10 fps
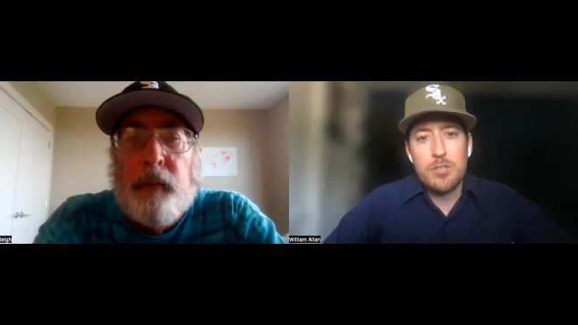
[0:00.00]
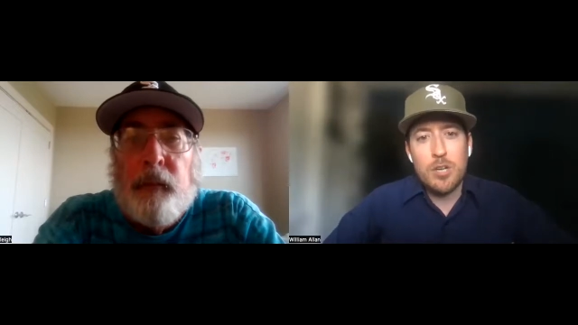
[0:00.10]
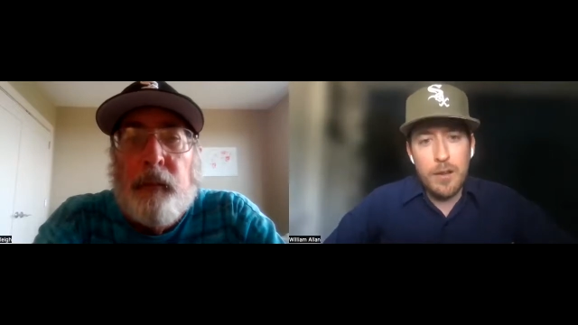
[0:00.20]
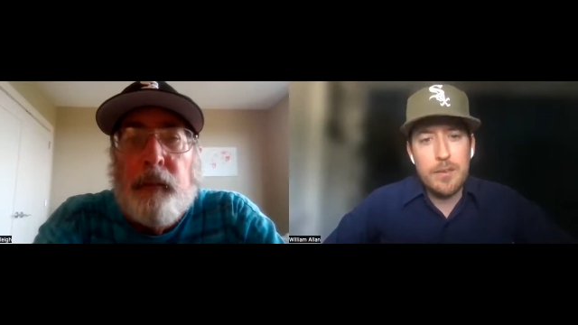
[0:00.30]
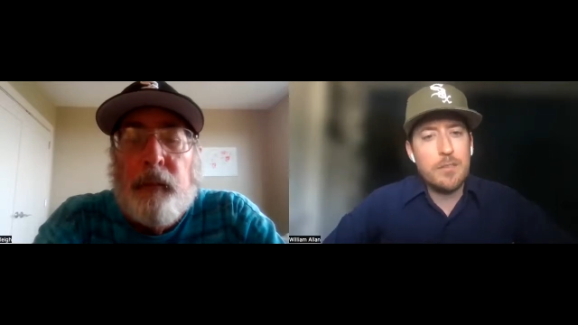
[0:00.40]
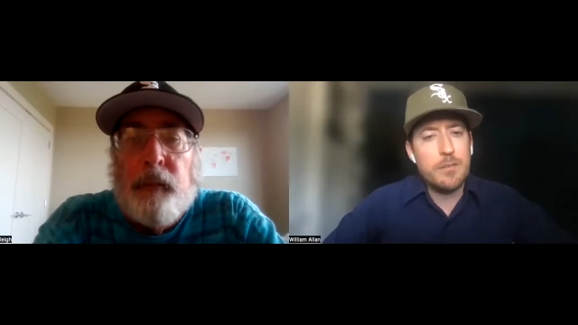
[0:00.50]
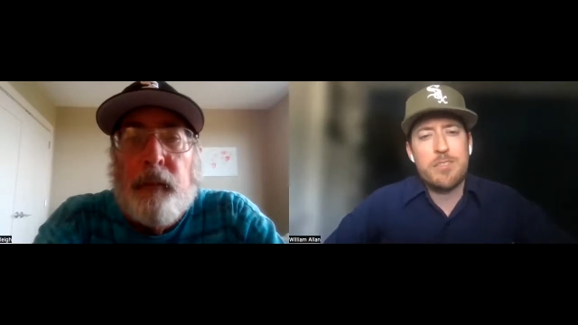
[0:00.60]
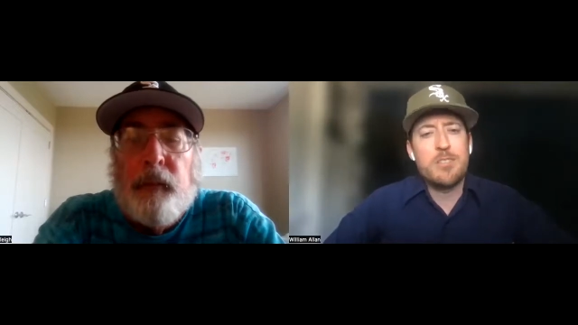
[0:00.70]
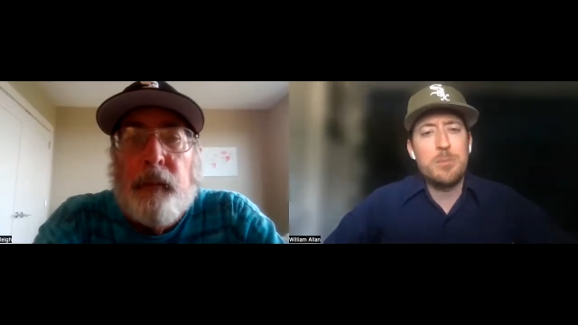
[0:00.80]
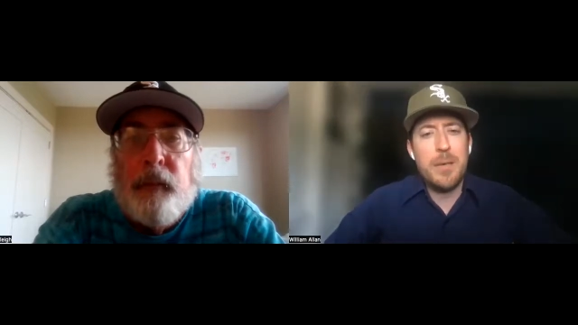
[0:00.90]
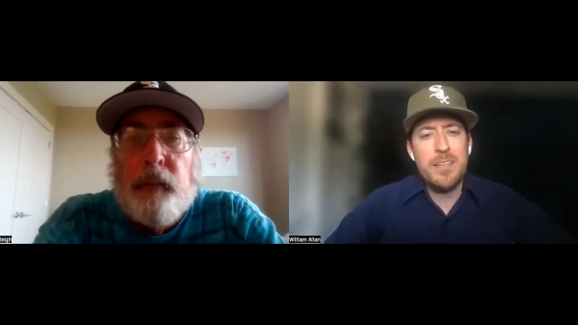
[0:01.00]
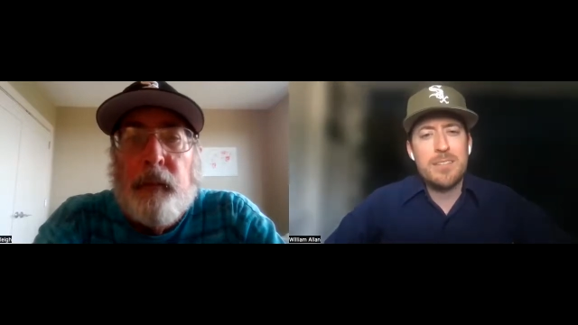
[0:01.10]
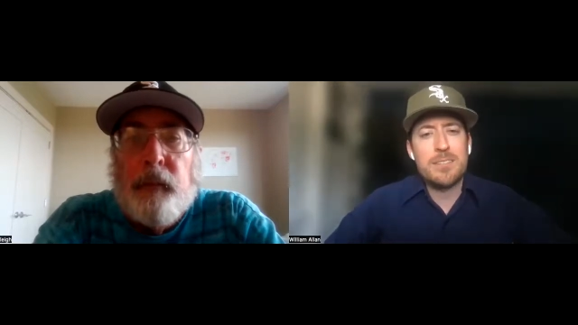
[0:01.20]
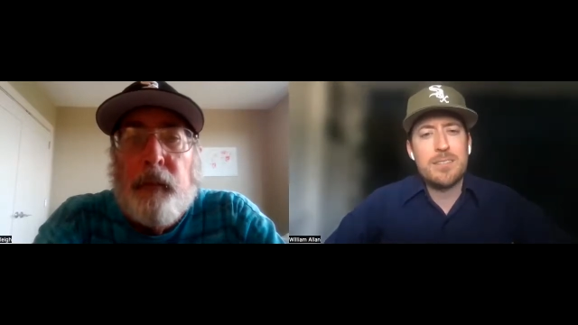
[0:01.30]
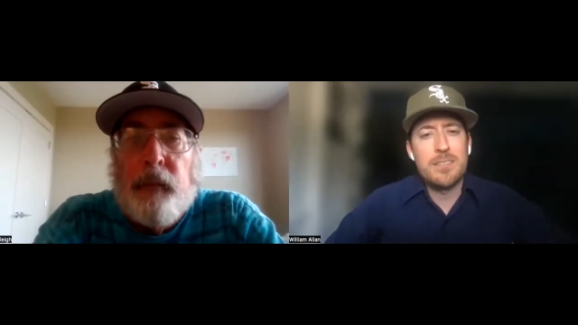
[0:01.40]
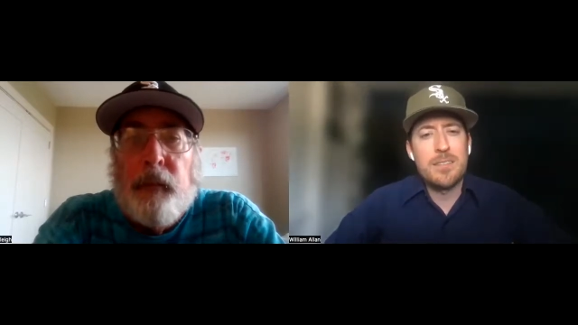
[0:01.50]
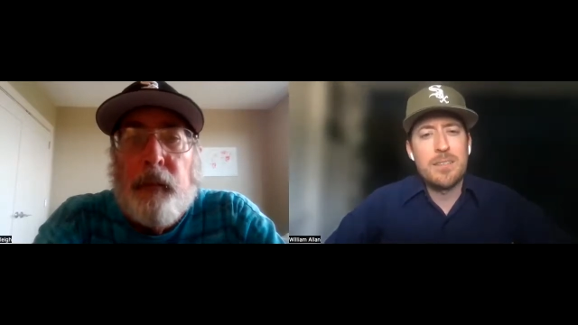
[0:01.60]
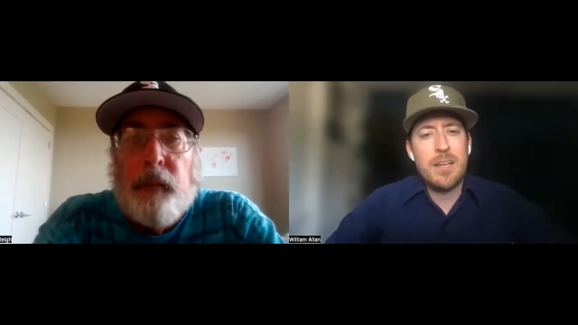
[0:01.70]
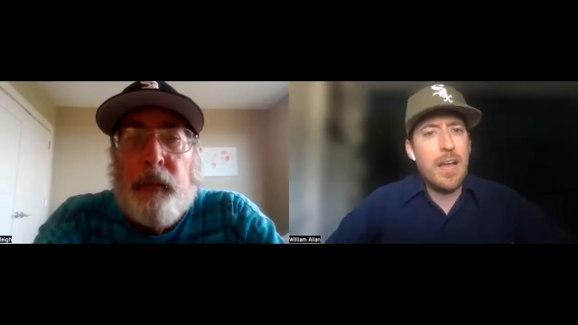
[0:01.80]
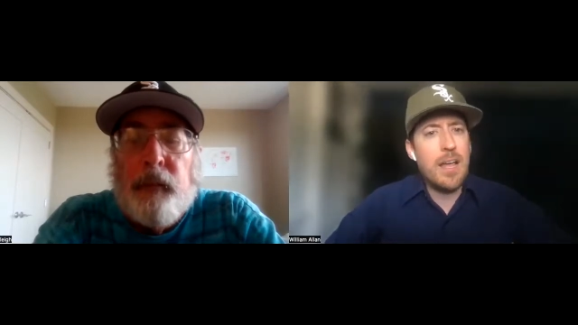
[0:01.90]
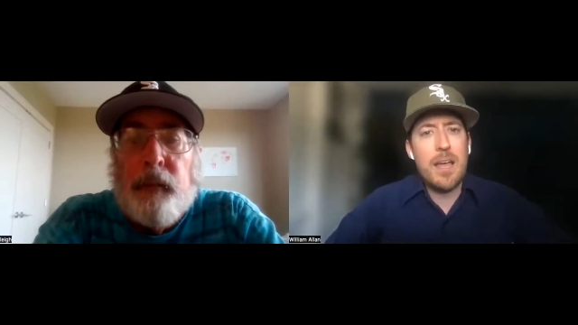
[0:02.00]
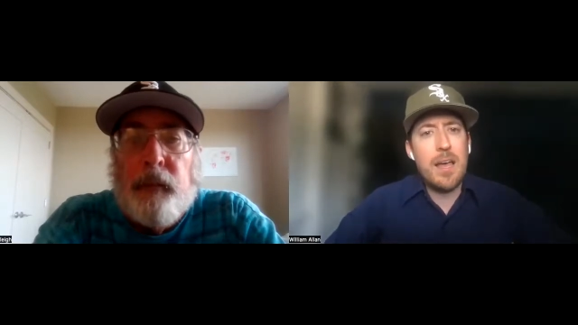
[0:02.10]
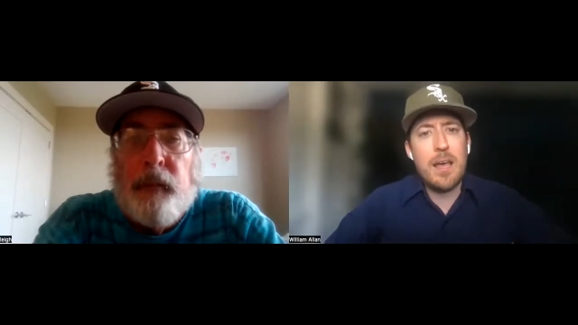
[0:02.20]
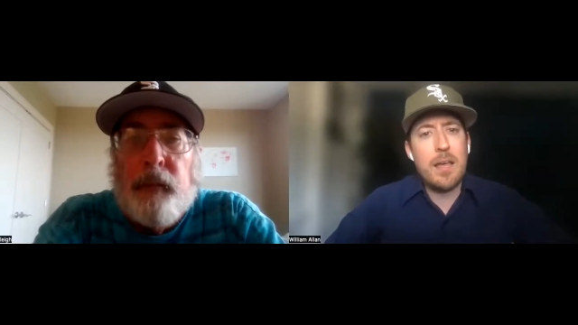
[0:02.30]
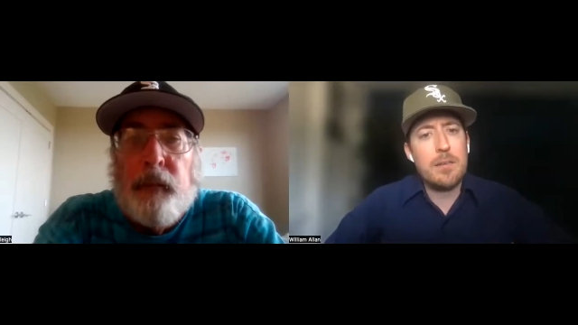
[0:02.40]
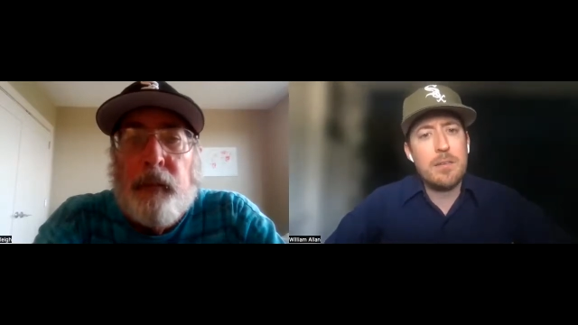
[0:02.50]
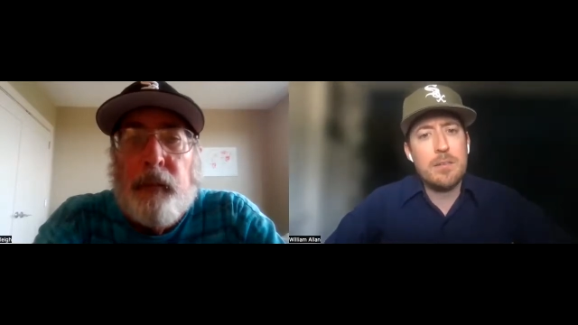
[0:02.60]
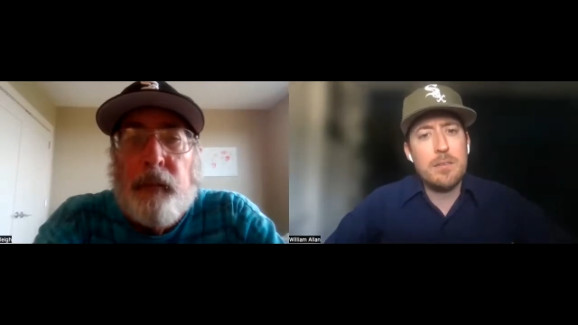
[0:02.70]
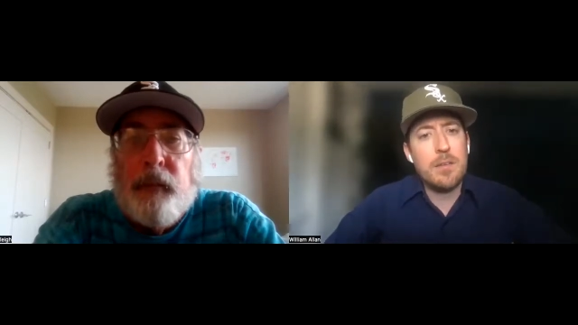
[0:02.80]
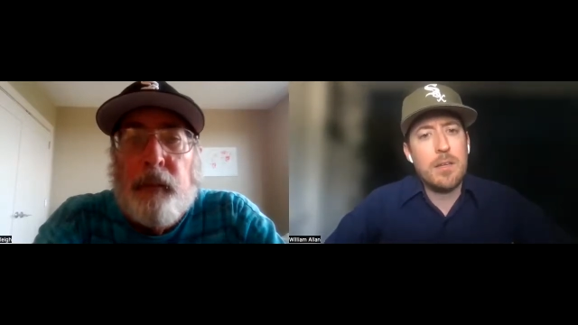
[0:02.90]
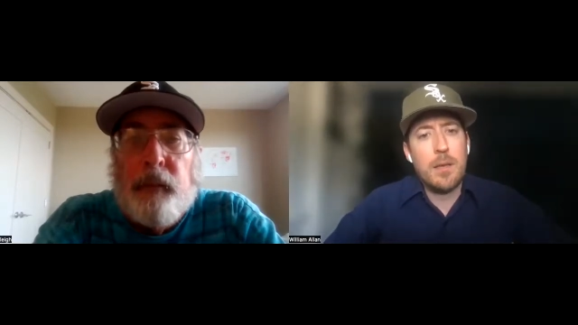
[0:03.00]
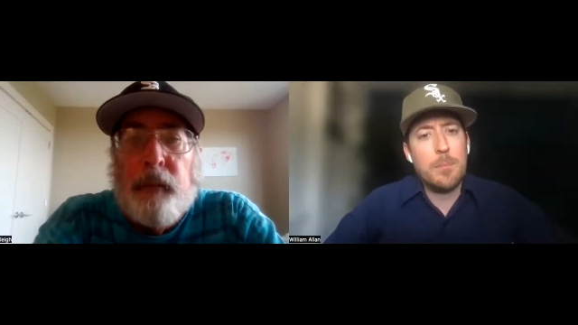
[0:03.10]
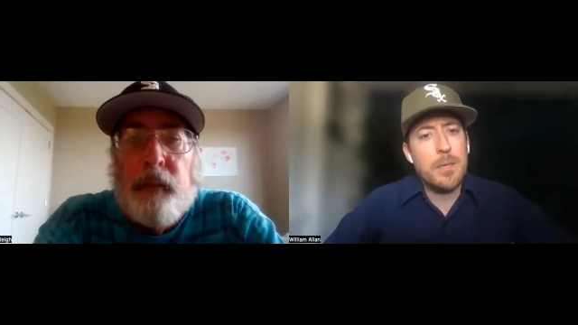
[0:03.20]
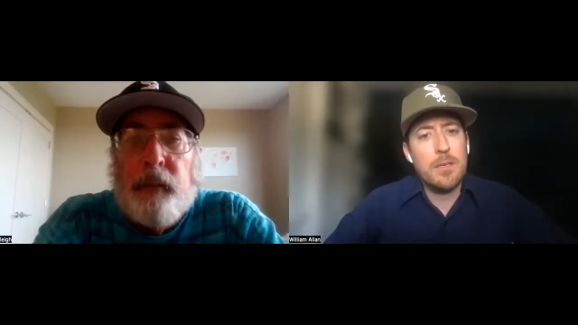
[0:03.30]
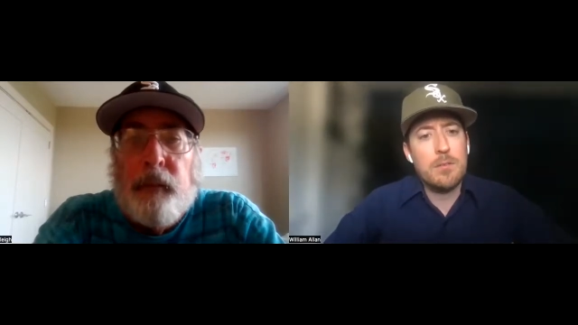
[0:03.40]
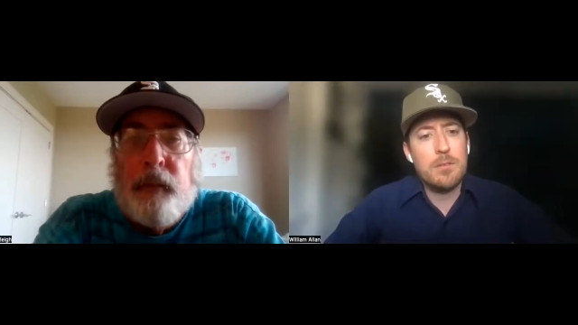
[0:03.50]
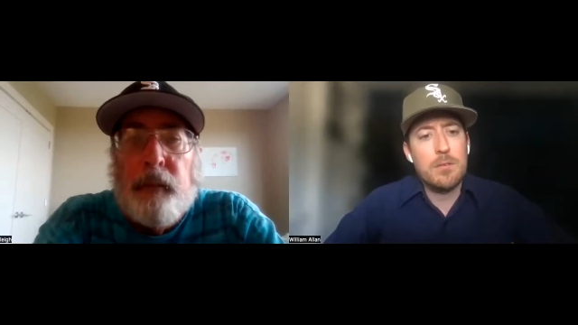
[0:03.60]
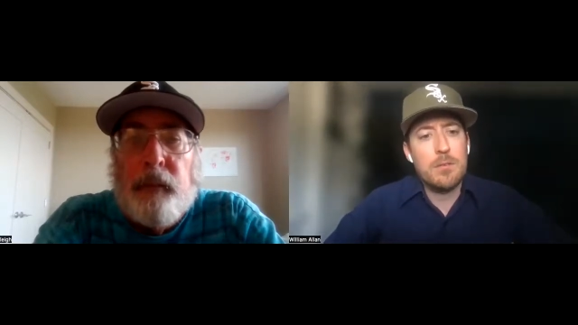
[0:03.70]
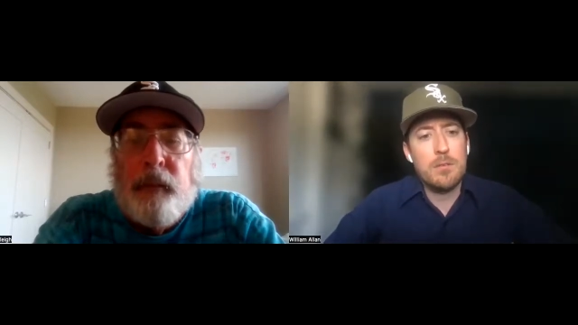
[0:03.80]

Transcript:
Speaker 1: trotting to first base. I, I, I mean...